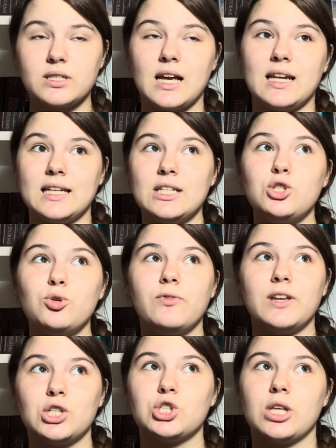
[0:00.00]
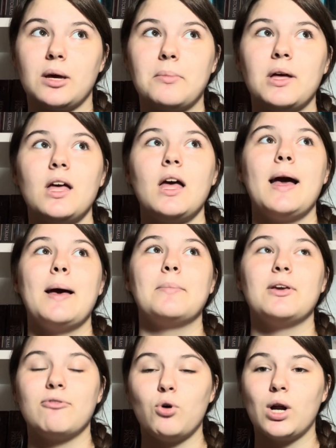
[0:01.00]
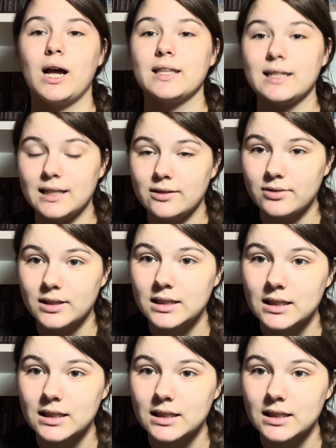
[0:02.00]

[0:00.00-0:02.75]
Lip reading: I need to finish them before I leave.